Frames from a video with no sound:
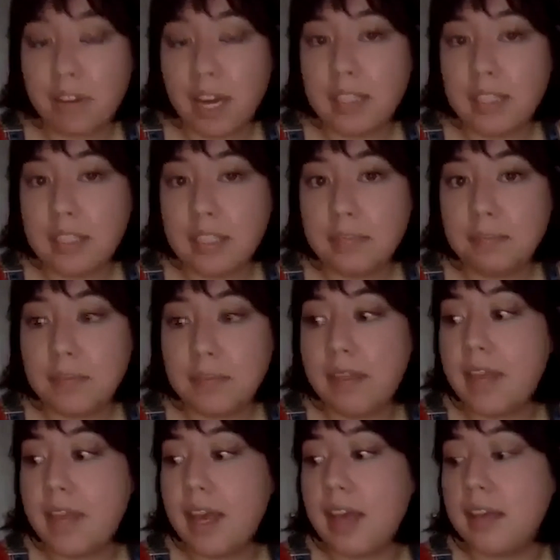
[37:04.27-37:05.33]
a friend
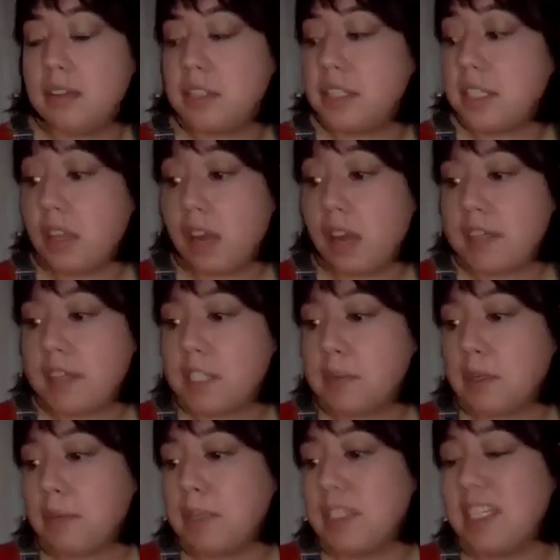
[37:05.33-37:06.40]
and then just did a lot of
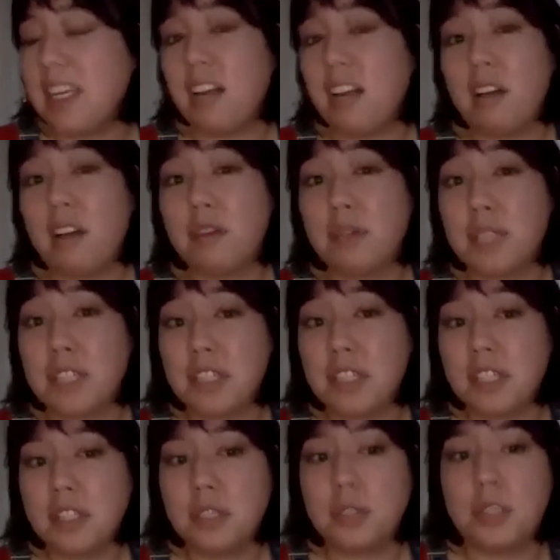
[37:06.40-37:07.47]
experimenting and a lot of
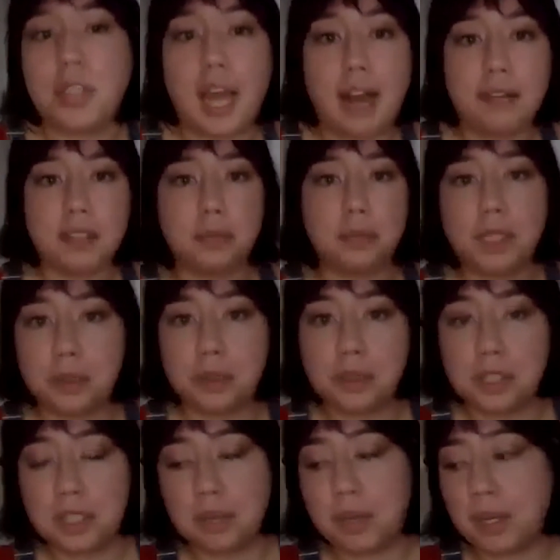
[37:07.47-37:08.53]
research, which I have some
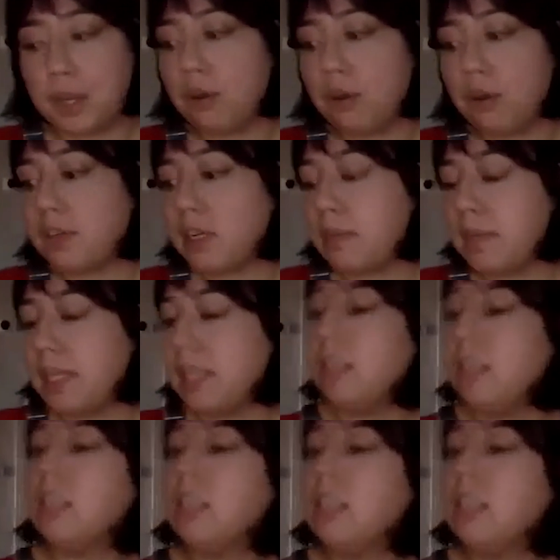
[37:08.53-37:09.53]
resources I'm going to go over in a bit.